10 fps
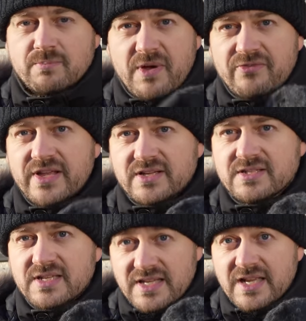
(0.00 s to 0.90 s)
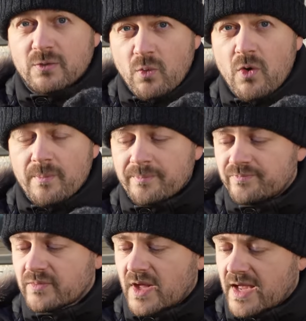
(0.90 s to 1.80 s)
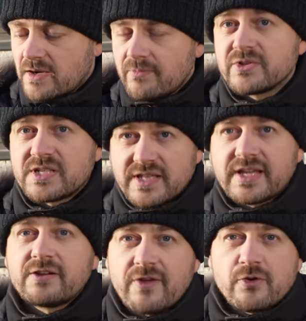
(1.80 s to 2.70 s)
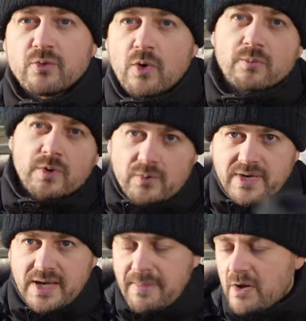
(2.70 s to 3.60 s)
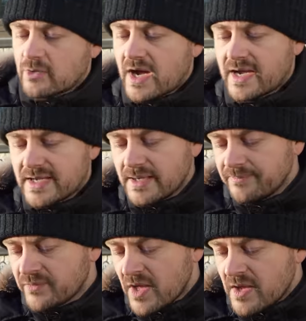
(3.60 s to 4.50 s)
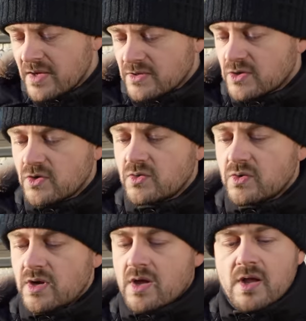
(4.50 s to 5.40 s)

my fingers get warm, and obviously they get very warm when I'm out hiking. So